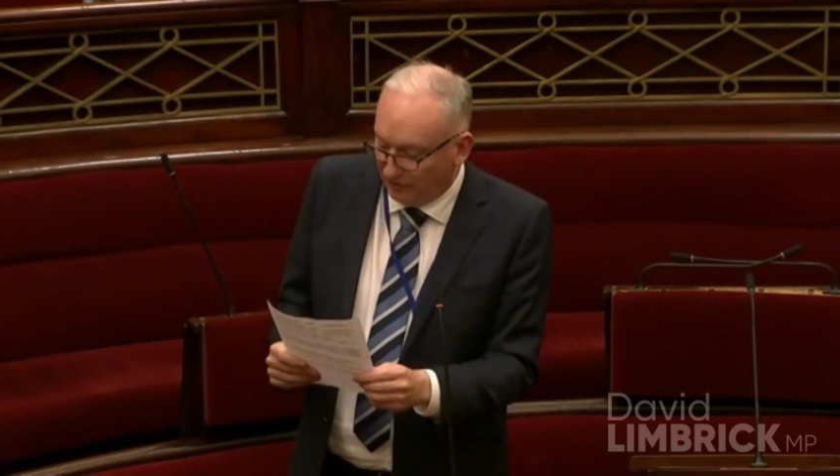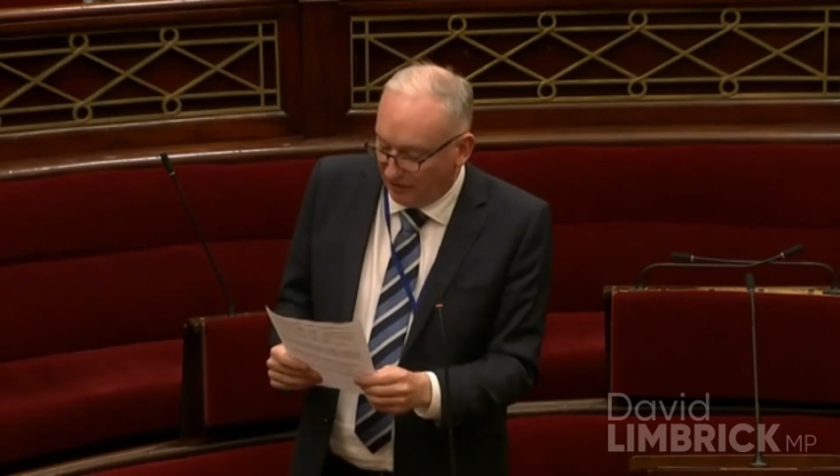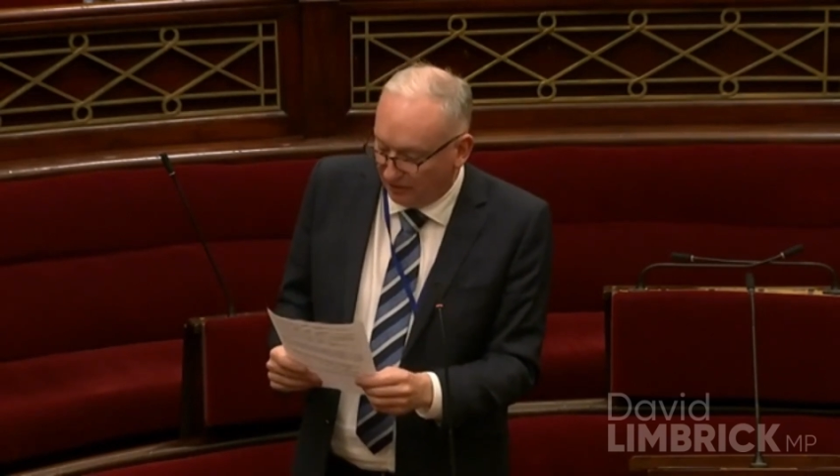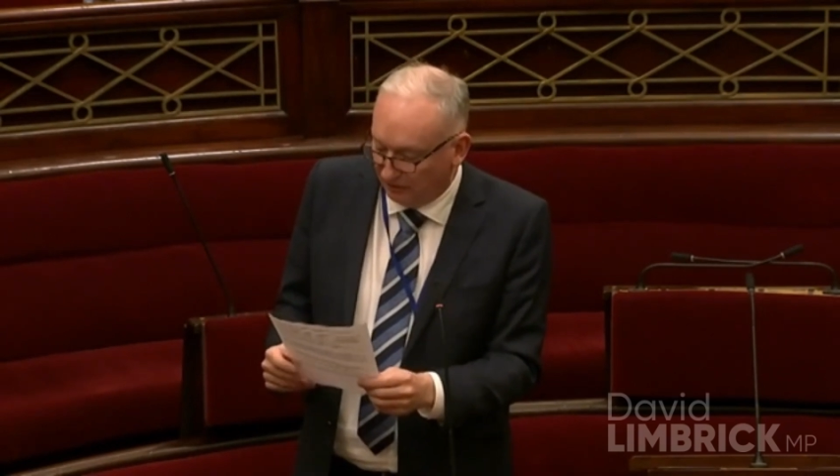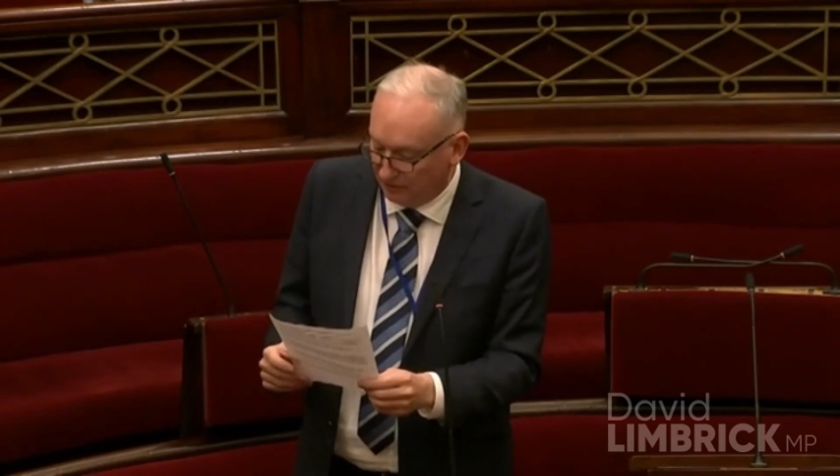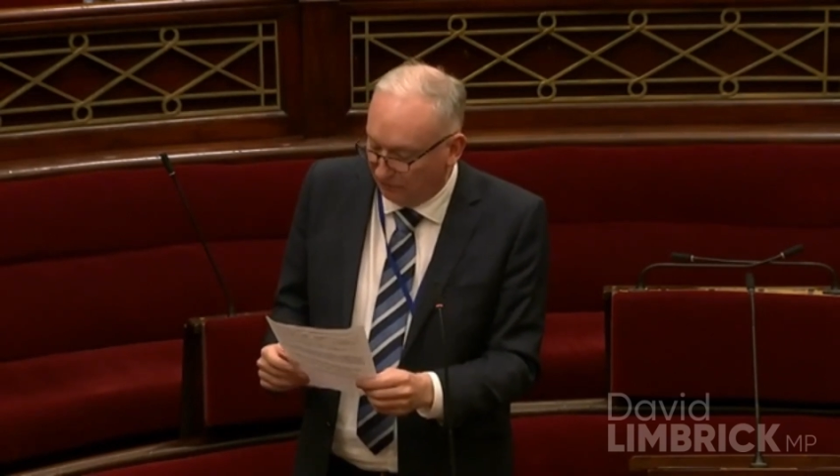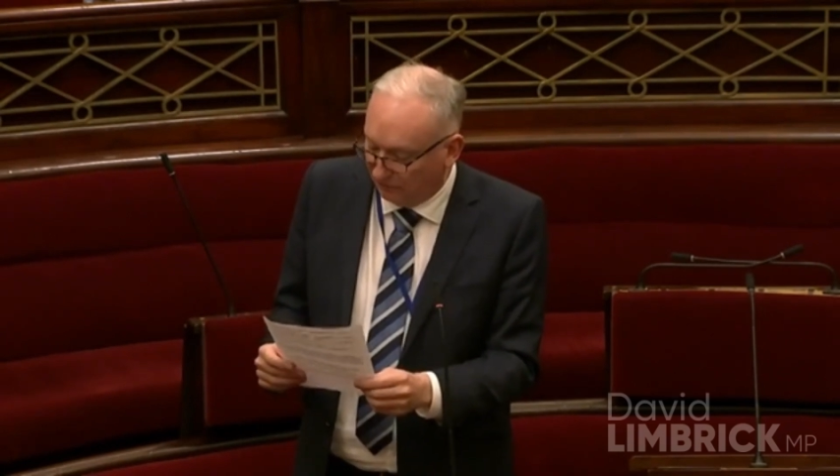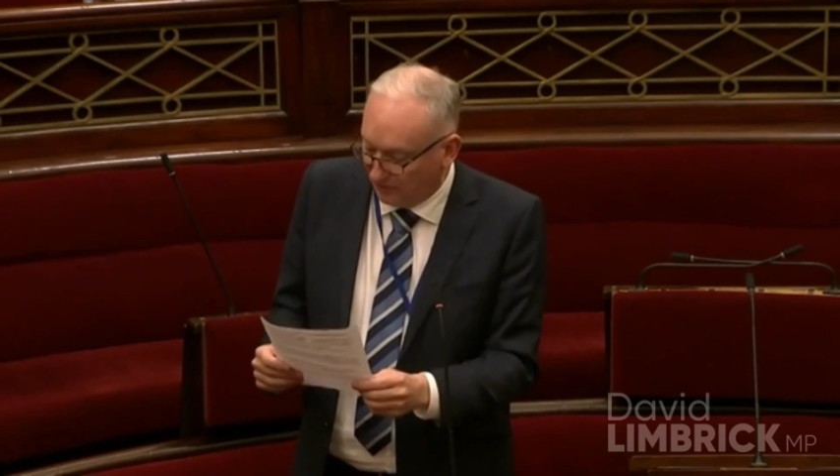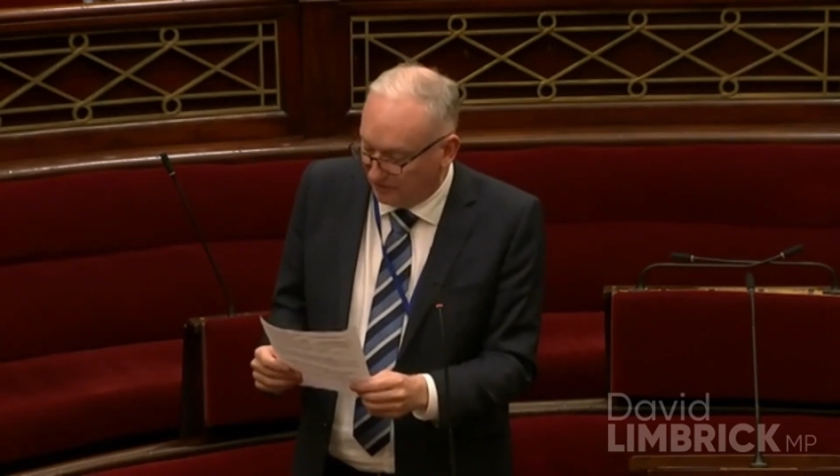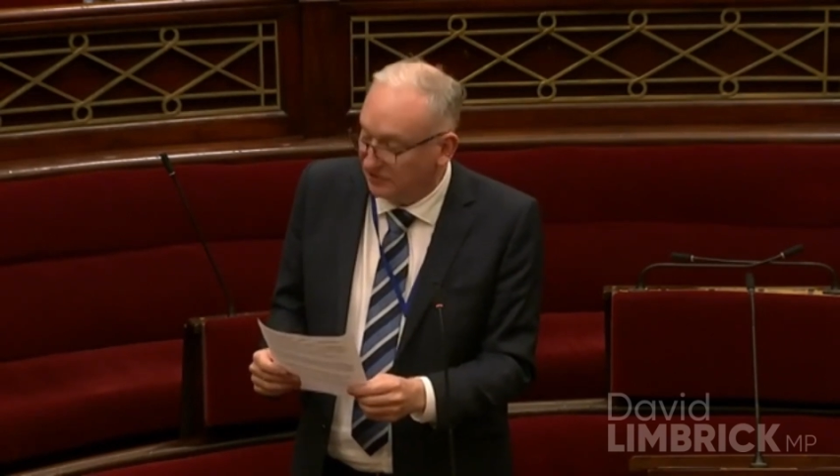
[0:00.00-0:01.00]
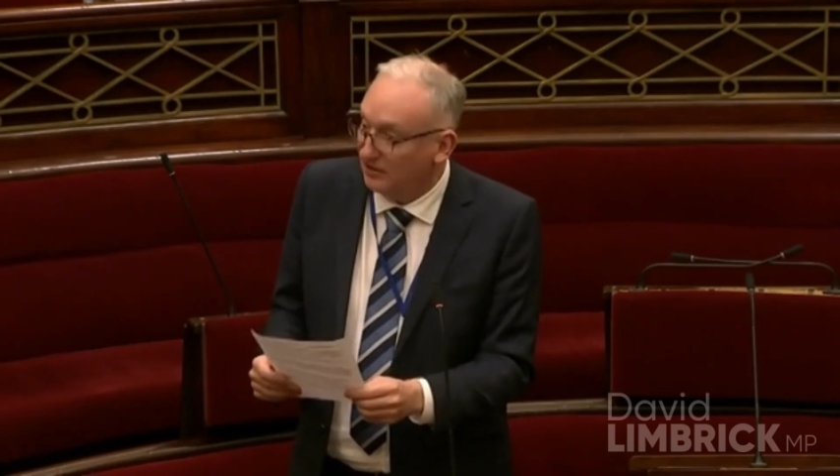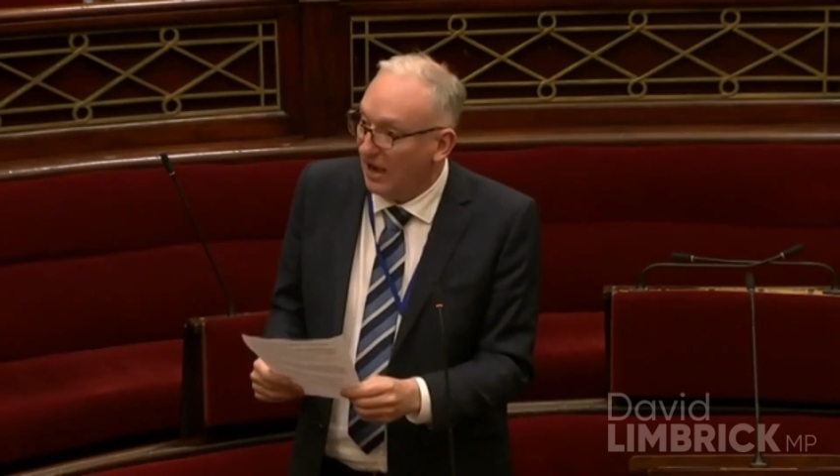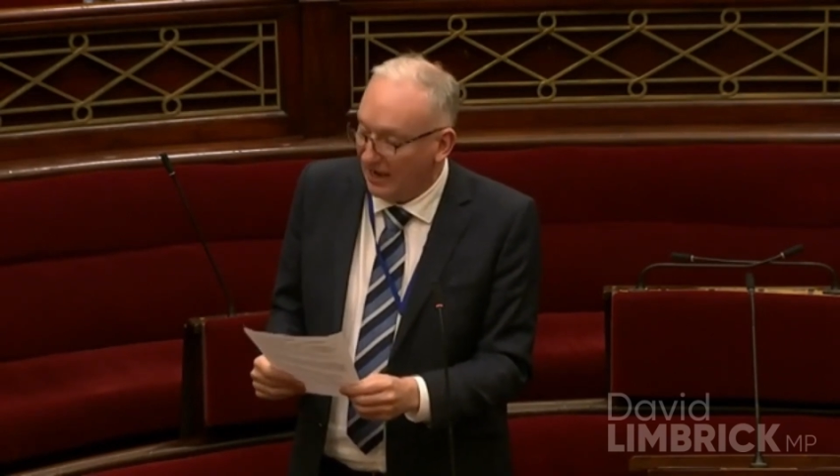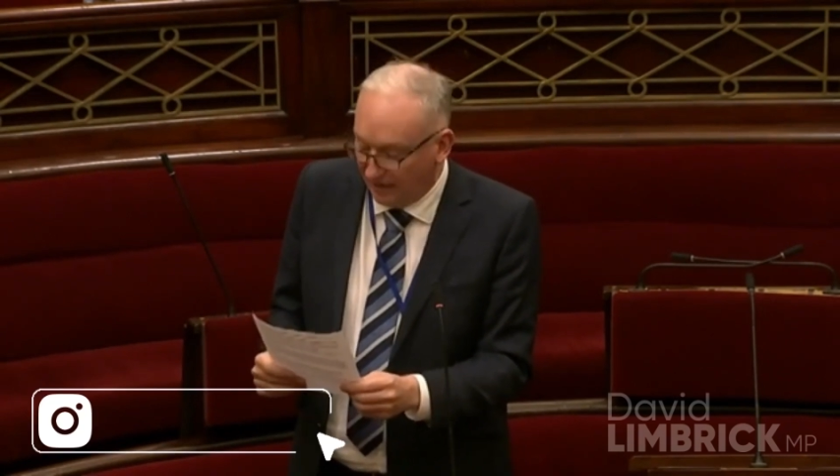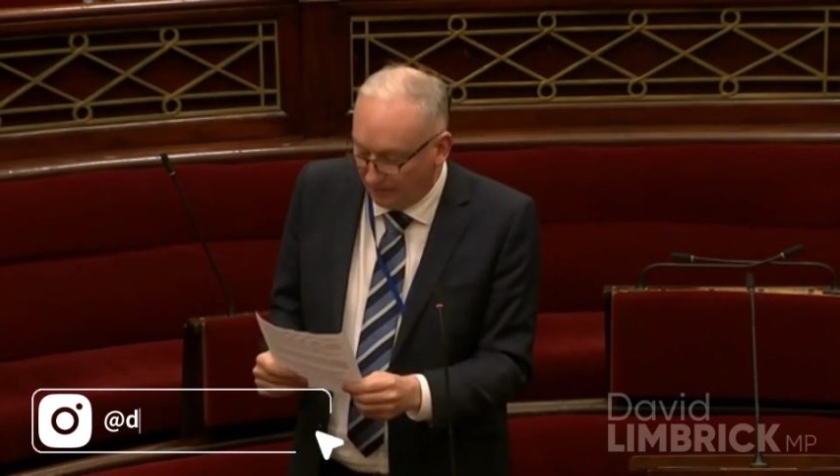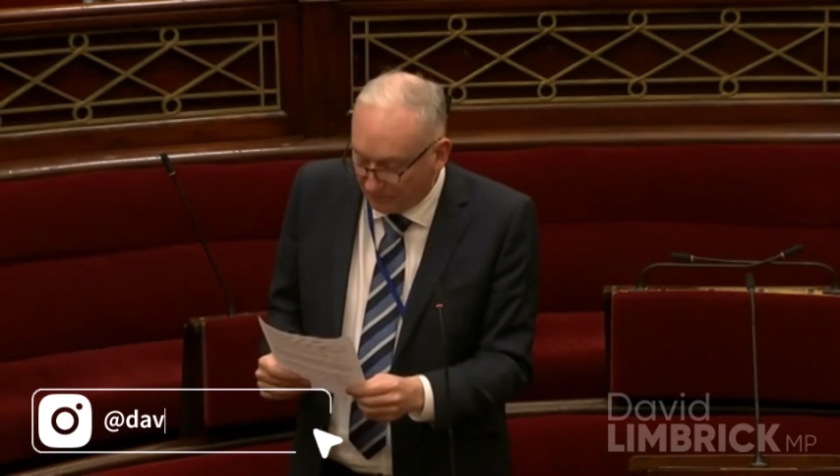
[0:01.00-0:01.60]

critical to a free society.